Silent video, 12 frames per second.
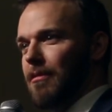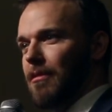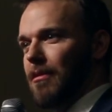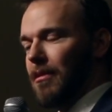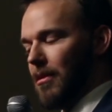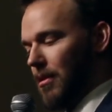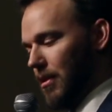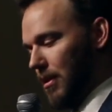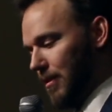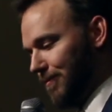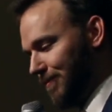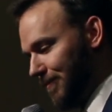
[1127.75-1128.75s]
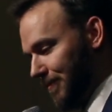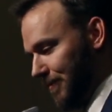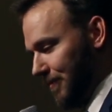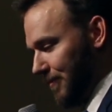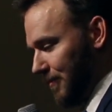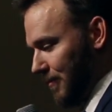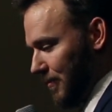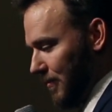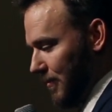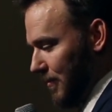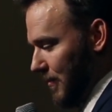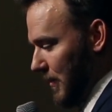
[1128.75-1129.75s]

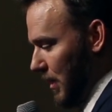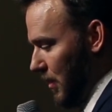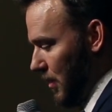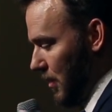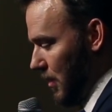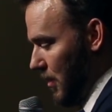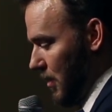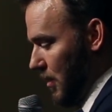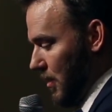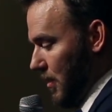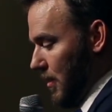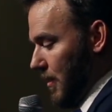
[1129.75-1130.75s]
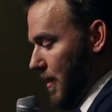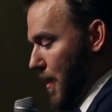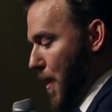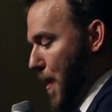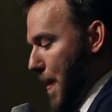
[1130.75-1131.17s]
(no one is talking)